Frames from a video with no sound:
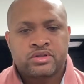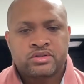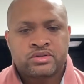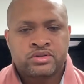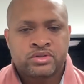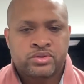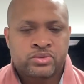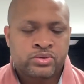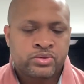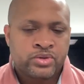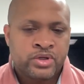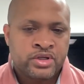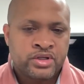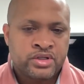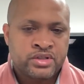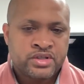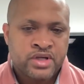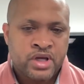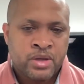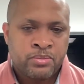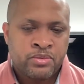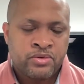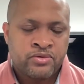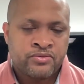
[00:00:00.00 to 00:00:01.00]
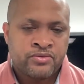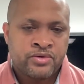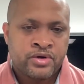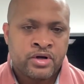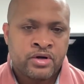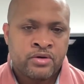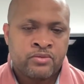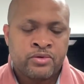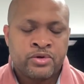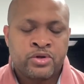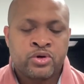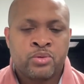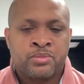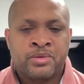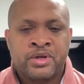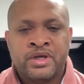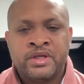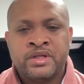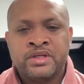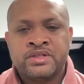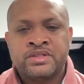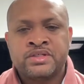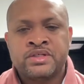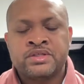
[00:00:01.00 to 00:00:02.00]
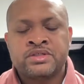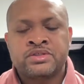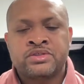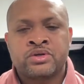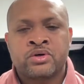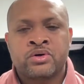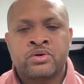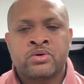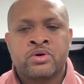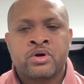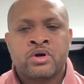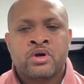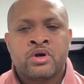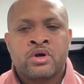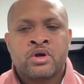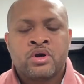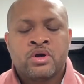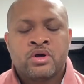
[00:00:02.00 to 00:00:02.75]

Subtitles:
to any type of renewable energy, so